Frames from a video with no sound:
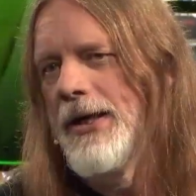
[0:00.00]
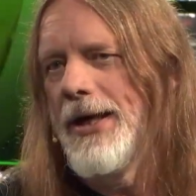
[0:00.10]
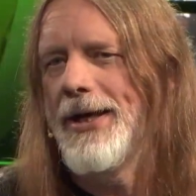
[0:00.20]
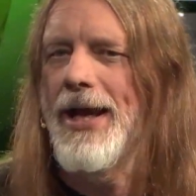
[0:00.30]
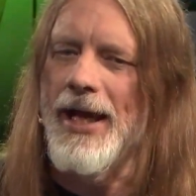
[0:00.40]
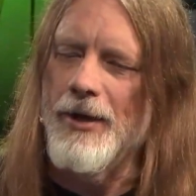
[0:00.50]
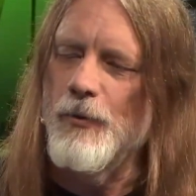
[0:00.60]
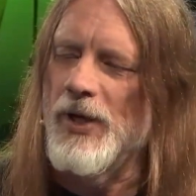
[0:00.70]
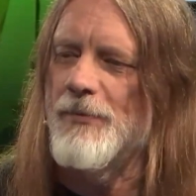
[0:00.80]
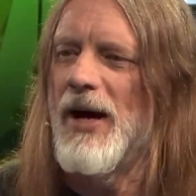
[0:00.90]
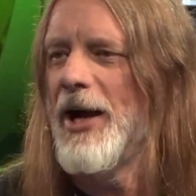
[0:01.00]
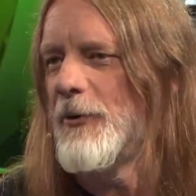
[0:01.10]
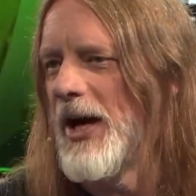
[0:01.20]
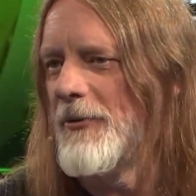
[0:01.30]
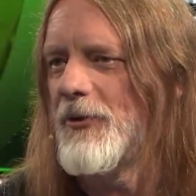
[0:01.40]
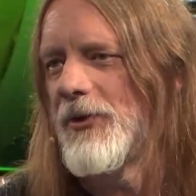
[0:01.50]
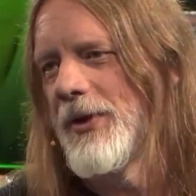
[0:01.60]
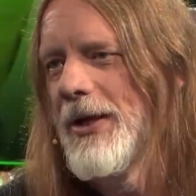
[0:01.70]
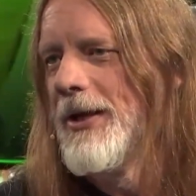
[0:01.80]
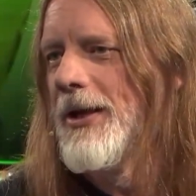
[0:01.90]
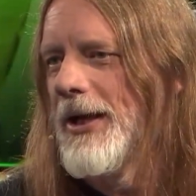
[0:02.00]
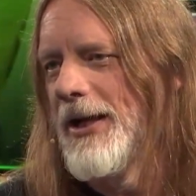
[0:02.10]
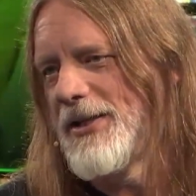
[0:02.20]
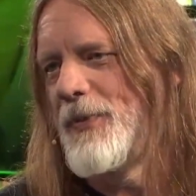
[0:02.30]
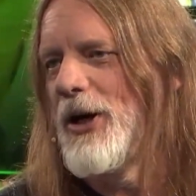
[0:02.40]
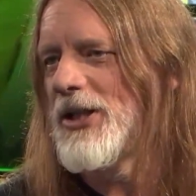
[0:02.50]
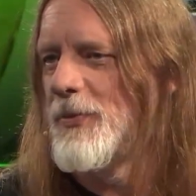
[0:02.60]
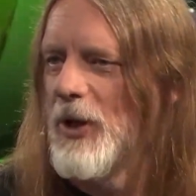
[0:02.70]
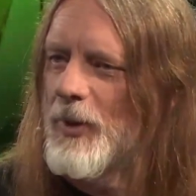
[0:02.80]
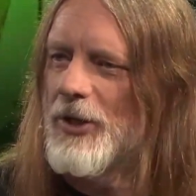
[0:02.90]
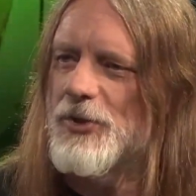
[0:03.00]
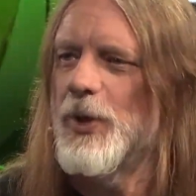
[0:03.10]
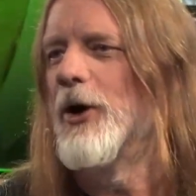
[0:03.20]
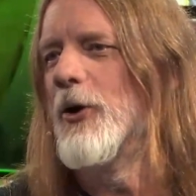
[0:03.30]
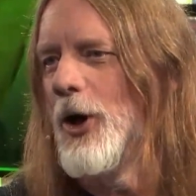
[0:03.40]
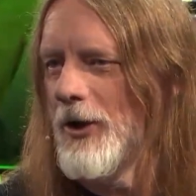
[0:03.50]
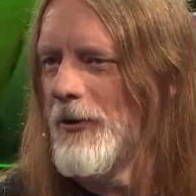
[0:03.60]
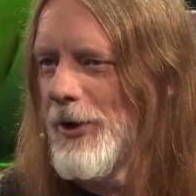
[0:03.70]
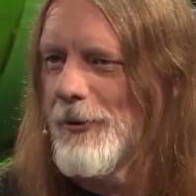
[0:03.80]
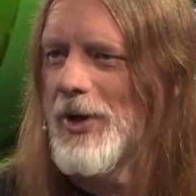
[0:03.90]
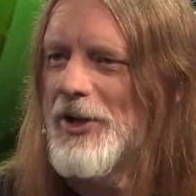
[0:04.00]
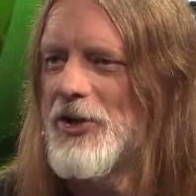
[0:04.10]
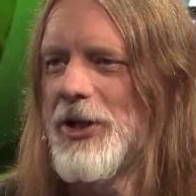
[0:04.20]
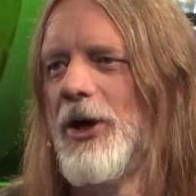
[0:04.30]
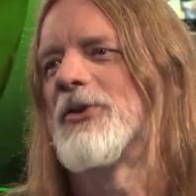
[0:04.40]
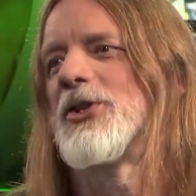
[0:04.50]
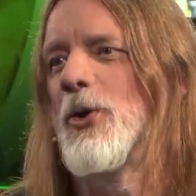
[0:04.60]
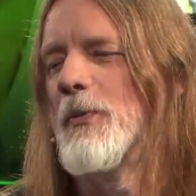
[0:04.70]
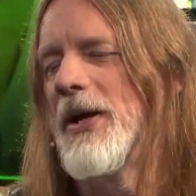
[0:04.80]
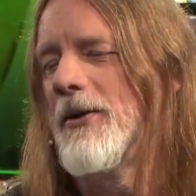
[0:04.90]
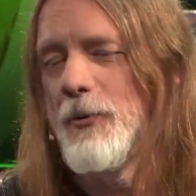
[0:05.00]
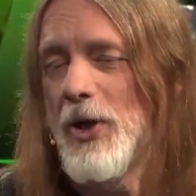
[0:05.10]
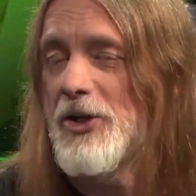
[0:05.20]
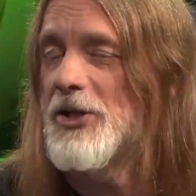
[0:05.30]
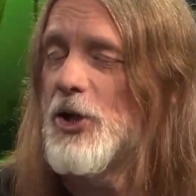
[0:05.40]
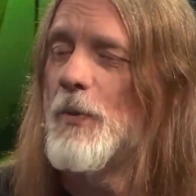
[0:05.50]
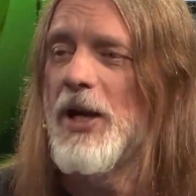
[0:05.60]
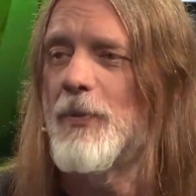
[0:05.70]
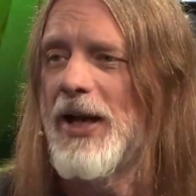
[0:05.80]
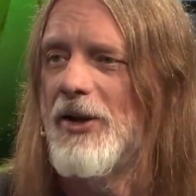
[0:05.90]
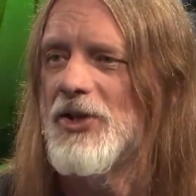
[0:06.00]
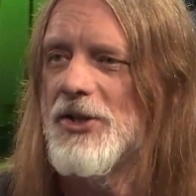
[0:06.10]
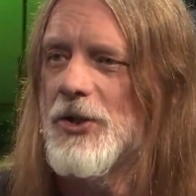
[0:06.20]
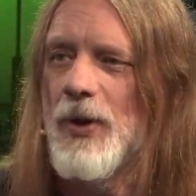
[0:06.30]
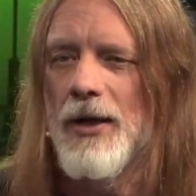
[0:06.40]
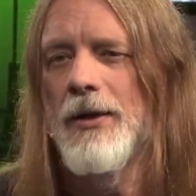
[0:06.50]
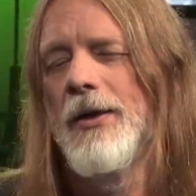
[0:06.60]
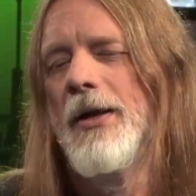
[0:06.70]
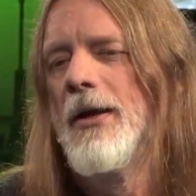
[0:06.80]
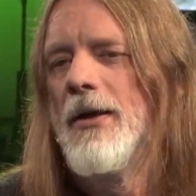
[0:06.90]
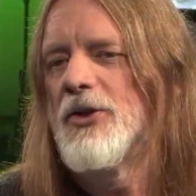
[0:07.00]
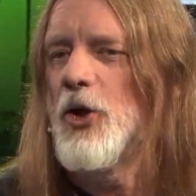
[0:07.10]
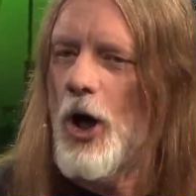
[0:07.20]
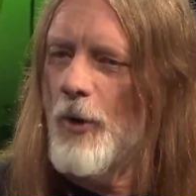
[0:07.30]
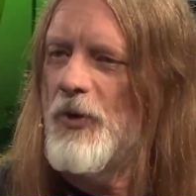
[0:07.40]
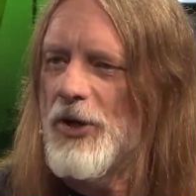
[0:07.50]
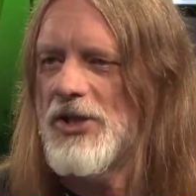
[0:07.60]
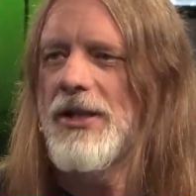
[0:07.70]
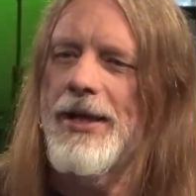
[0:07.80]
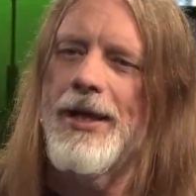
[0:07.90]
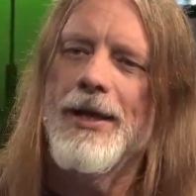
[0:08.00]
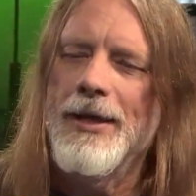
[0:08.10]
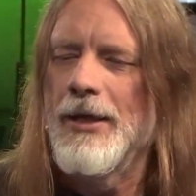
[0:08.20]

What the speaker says: again, with Minecraft, it's possible because we are already reaching out reaching so many players and so on. So obviously,